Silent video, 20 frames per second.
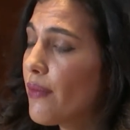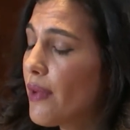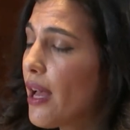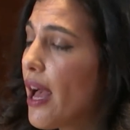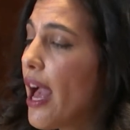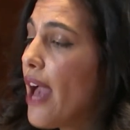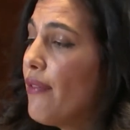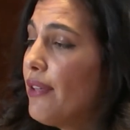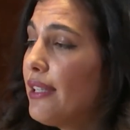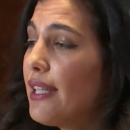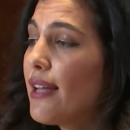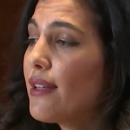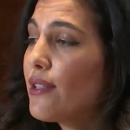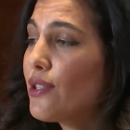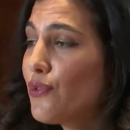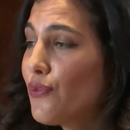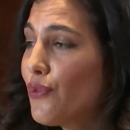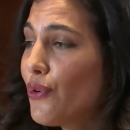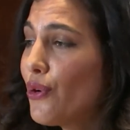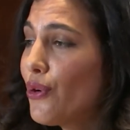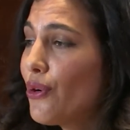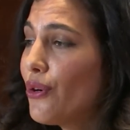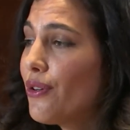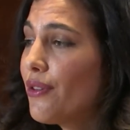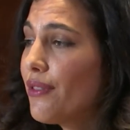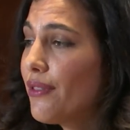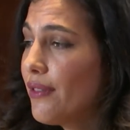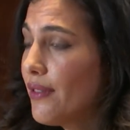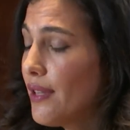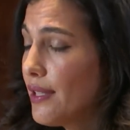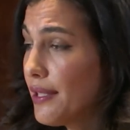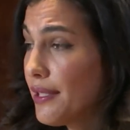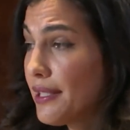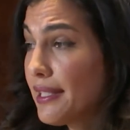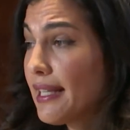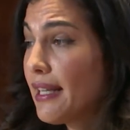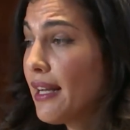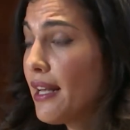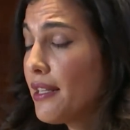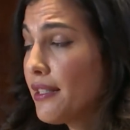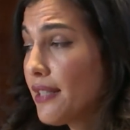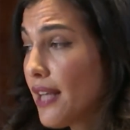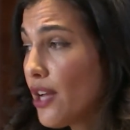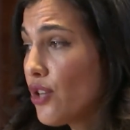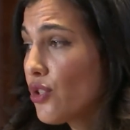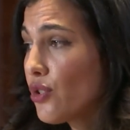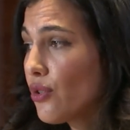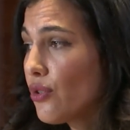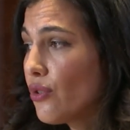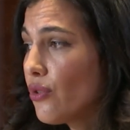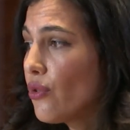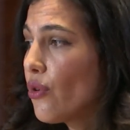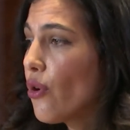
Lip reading: evidence for the digitalization